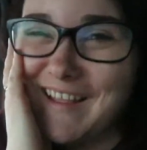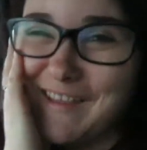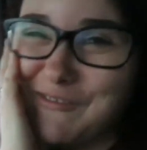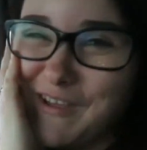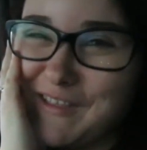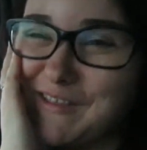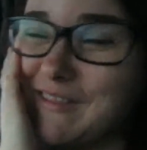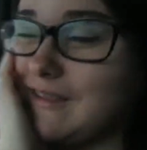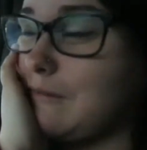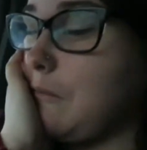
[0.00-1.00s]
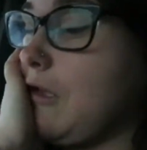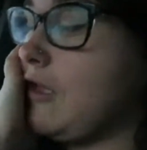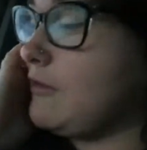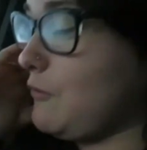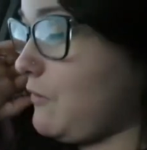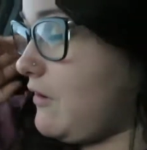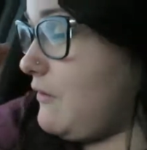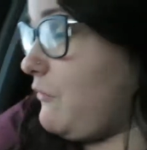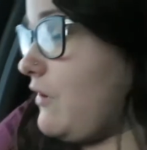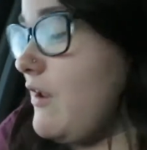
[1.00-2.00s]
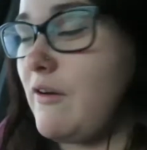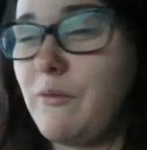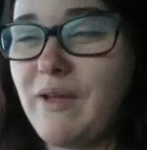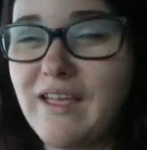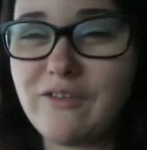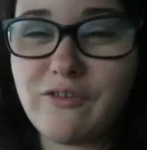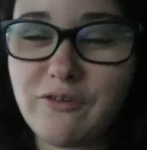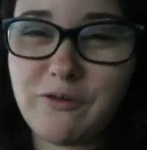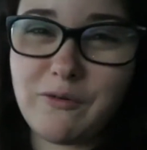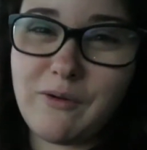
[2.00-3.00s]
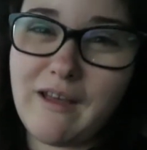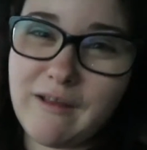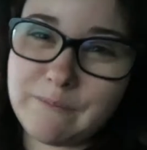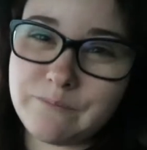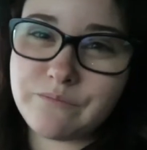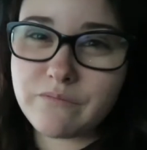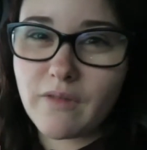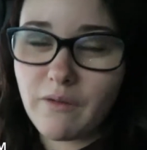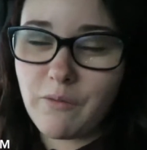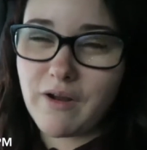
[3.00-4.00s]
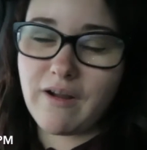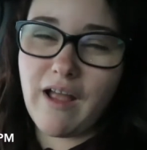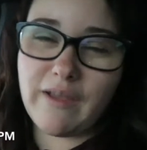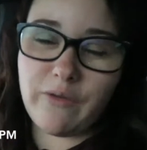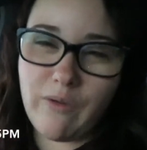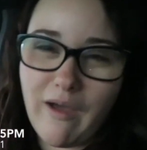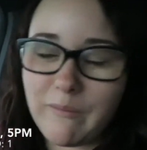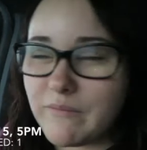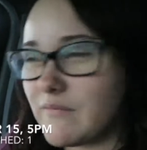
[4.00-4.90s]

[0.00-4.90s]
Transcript: I guess you guys have seen him. So we're on our way to where I grew up,